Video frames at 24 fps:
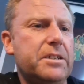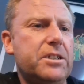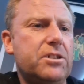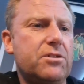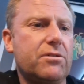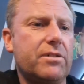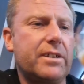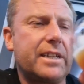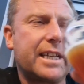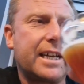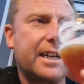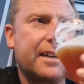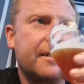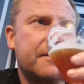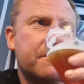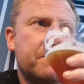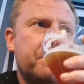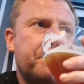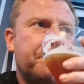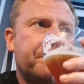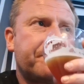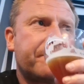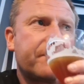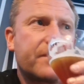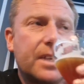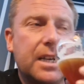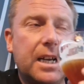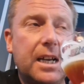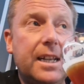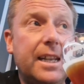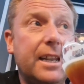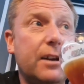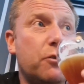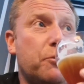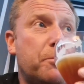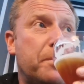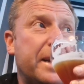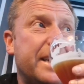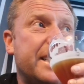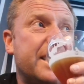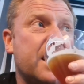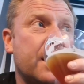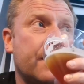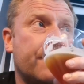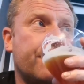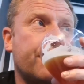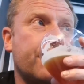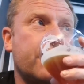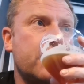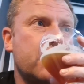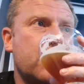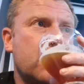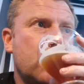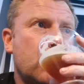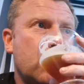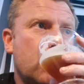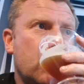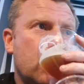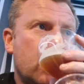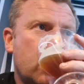A little bit different,